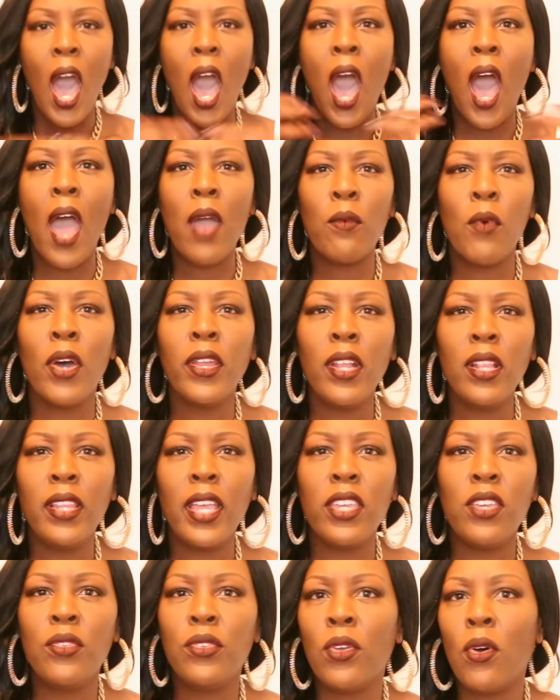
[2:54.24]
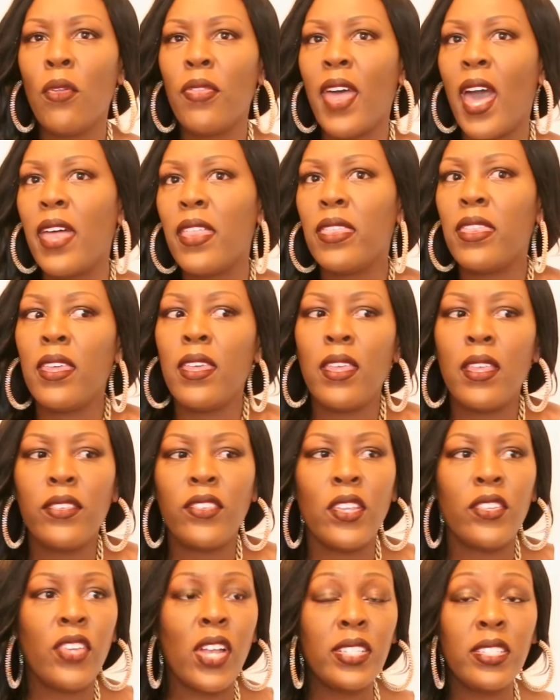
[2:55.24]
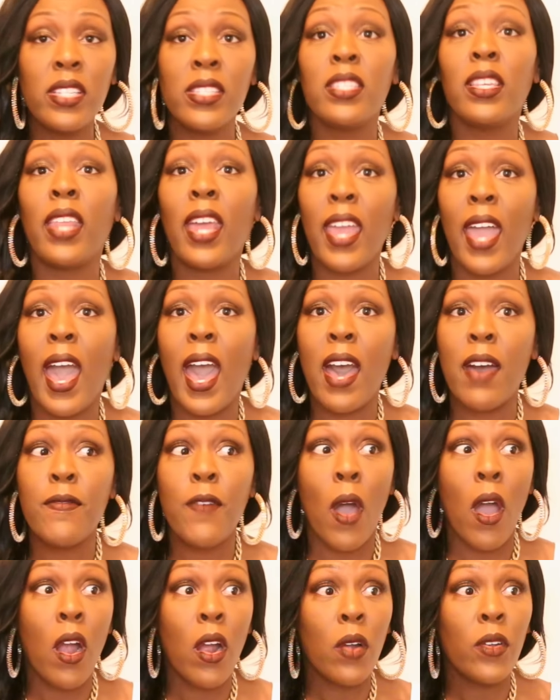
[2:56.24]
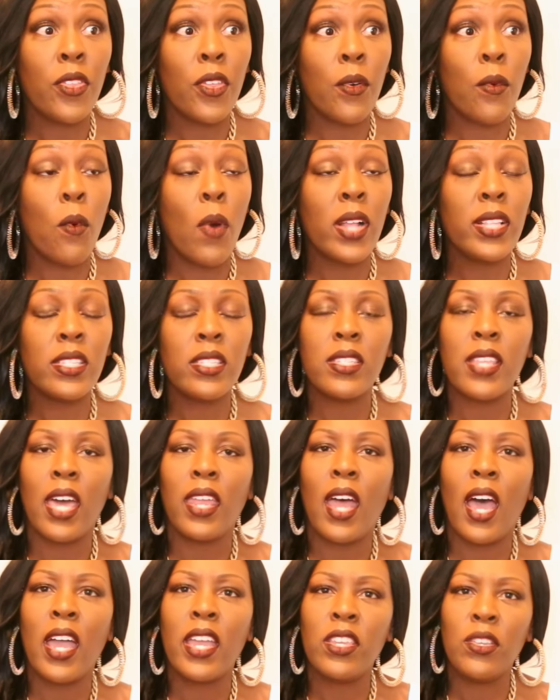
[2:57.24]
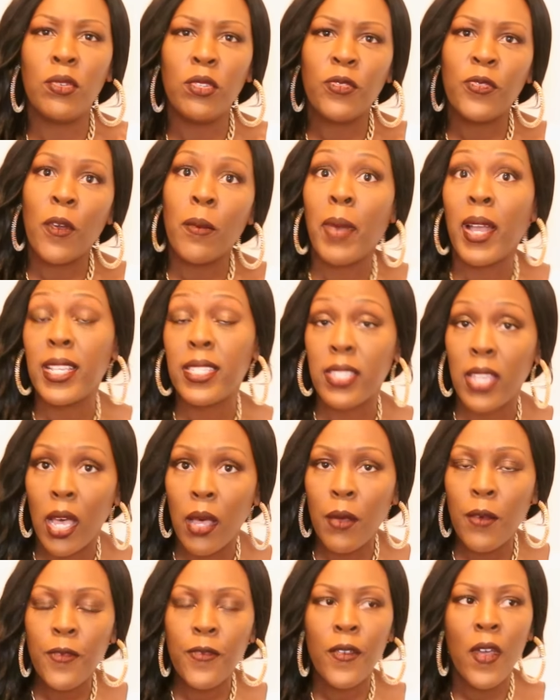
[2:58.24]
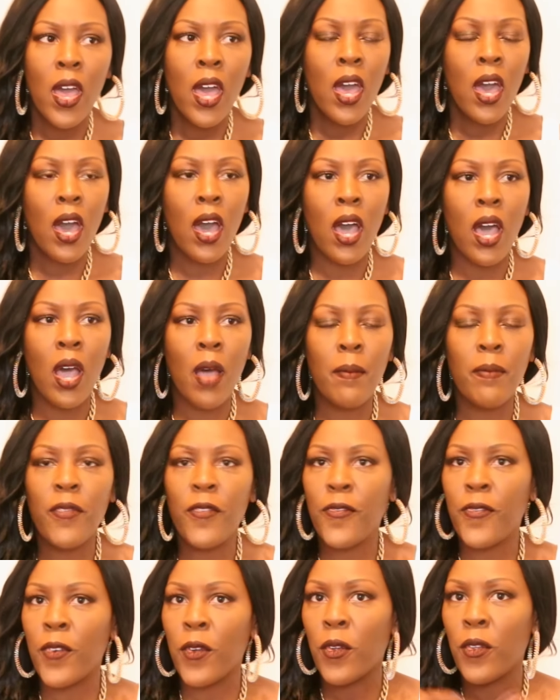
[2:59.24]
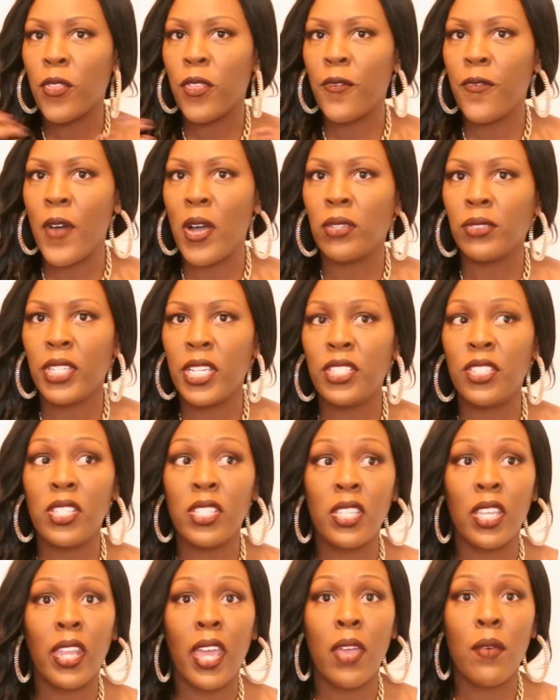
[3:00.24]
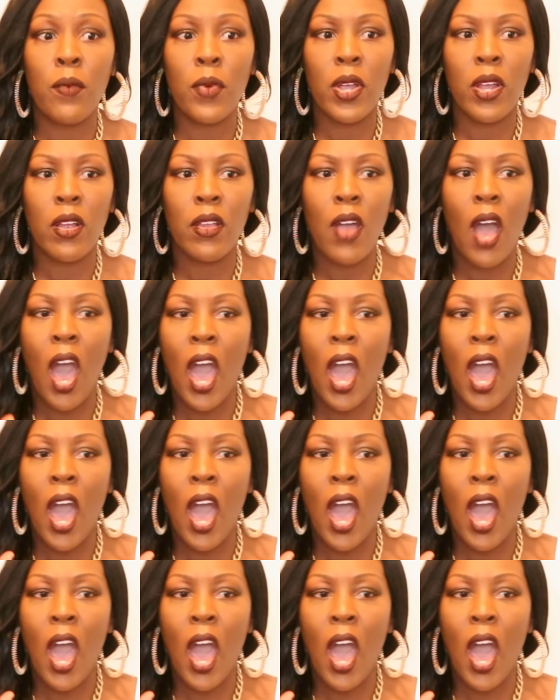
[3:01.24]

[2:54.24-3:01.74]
I want to let you know that the suggestions that I have are the ones that I use for myself um, for the foundations that I wear.